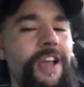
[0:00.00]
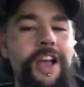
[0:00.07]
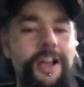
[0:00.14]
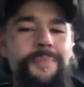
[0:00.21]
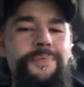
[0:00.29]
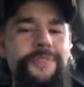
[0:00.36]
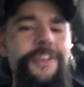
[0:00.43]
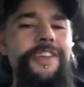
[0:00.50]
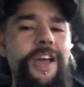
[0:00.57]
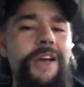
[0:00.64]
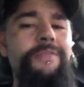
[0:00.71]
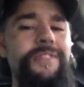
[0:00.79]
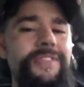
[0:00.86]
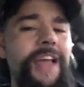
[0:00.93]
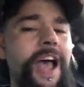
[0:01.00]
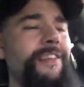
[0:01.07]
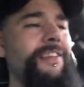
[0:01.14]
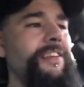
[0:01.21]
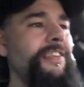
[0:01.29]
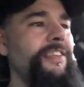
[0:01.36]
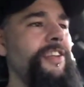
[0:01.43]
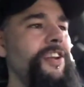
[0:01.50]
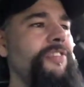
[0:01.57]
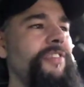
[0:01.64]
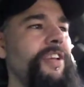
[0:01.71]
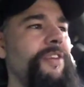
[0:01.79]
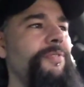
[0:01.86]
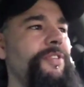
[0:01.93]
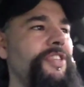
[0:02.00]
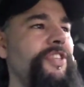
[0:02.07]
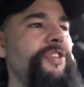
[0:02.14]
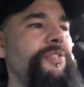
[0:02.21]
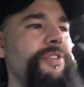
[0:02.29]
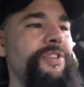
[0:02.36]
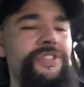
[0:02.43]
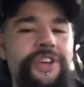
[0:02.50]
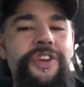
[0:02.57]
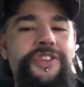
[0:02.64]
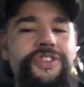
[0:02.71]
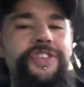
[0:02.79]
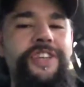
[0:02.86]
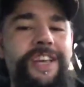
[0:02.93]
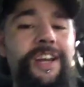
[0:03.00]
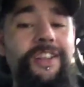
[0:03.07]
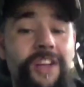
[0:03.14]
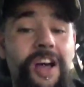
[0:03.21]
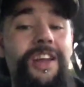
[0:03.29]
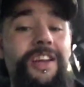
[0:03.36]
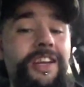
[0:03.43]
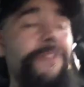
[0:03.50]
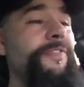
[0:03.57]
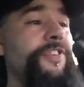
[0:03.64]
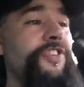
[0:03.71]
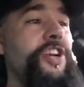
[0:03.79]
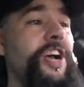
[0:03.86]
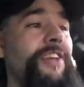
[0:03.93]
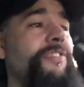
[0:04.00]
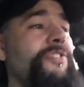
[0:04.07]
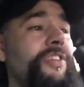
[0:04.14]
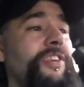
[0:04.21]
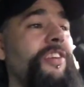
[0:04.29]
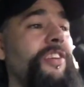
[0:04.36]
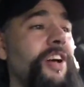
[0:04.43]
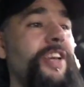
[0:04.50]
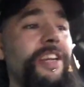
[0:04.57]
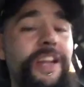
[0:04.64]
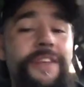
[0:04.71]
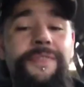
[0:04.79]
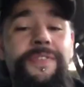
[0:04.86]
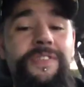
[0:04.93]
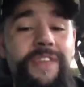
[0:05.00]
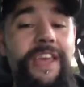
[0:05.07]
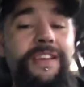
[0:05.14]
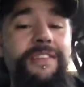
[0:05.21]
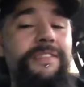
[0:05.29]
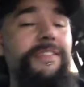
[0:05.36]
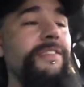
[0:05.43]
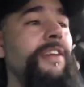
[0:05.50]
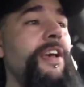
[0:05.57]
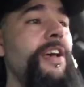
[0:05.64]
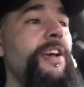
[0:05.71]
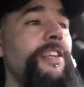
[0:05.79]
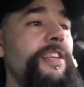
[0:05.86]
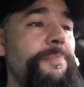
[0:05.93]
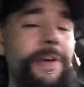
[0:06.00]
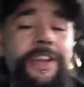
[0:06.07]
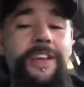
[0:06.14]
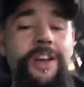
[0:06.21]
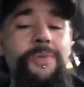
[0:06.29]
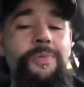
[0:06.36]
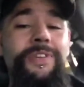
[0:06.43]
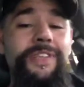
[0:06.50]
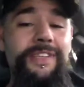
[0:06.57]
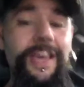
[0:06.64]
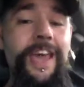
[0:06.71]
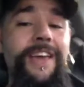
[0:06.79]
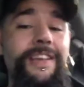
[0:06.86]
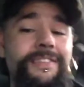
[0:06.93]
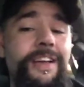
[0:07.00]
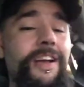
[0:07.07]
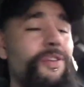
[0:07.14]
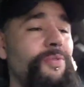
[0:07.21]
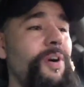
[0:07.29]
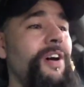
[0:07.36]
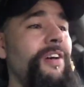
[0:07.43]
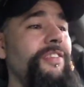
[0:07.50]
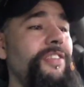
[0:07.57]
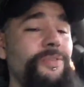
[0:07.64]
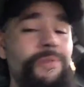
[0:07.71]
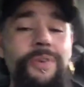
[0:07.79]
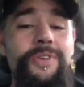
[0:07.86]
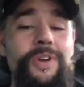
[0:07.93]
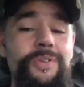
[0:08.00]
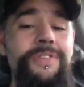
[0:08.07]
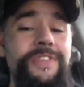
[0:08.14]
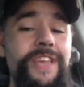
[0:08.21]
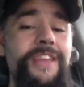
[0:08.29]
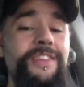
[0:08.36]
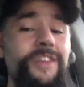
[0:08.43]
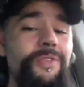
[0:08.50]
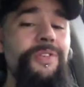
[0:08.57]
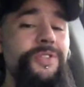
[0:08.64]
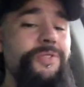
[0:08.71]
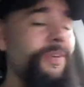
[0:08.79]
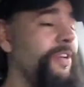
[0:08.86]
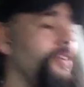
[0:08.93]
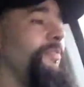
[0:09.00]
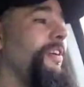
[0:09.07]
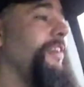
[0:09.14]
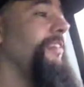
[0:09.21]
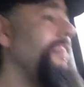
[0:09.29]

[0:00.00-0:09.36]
are pretty outstanding, you know, like when you do a search, you get a lot of different channels and a lot of different things and depending on what the tags are, well, you won't always get noticed right away.